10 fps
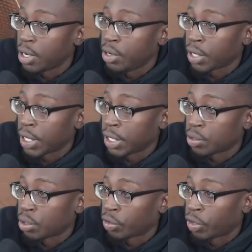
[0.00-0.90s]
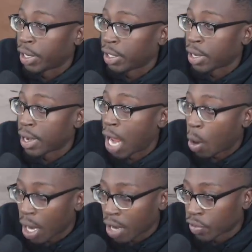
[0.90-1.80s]
and you could get into a grind.
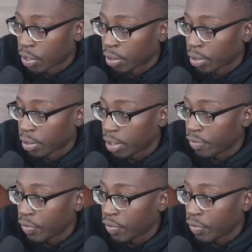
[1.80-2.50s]
However, if